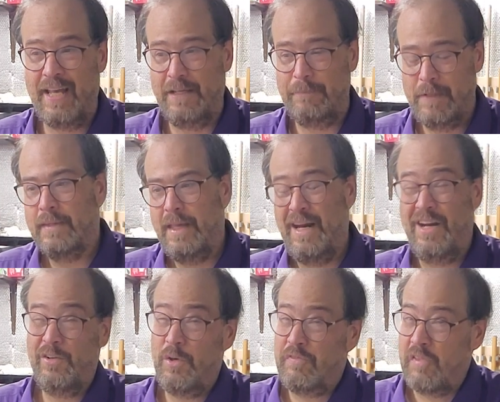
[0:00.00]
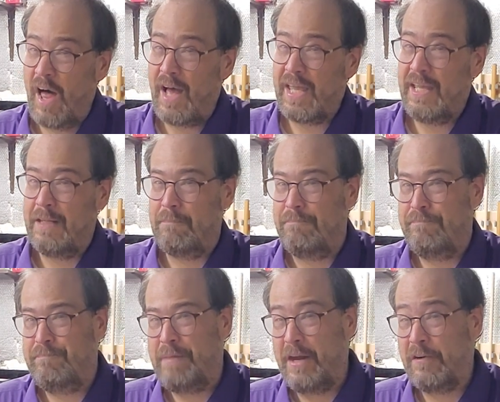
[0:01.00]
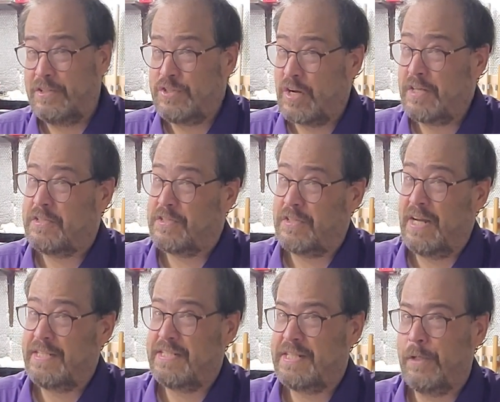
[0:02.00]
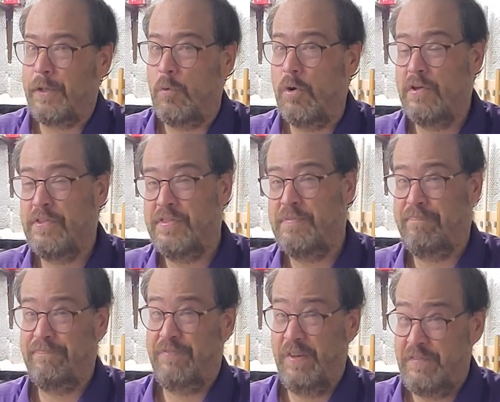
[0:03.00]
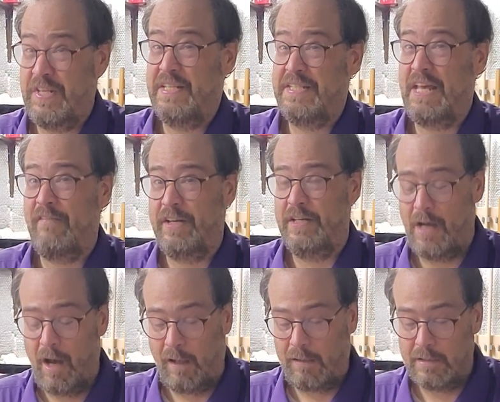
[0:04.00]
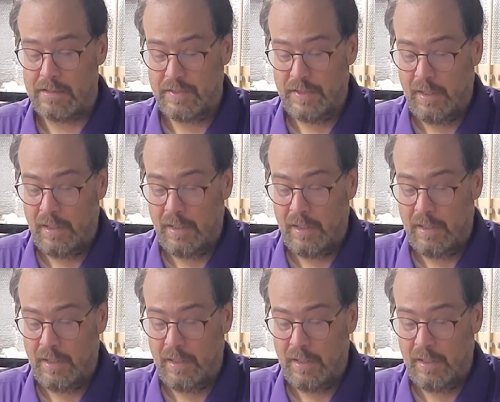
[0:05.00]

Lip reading: and I don't know if locking and better instructions are necessarily worth $50 to $70.